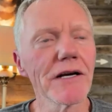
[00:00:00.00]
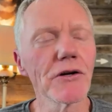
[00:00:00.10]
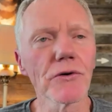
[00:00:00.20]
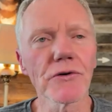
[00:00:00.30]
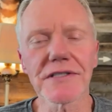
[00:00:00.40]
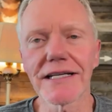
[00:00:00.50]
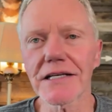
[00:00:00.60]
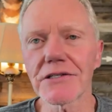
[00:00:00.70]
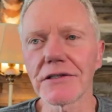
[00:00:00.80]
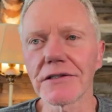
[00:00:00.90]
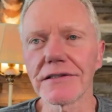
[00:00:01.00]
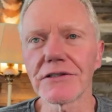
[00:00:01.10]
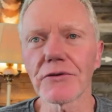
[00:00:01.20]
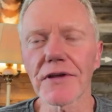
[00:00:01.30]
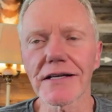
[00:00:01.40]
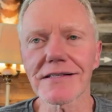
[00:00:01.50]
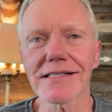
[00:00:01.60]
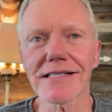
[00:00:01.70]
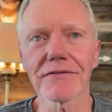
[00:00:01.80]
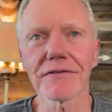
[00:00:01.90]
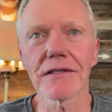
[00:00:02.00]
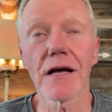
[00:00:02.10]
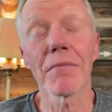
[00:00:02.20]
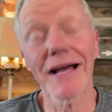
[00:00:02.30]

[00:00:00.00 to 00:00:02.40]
girls the next year in two thousand seven. My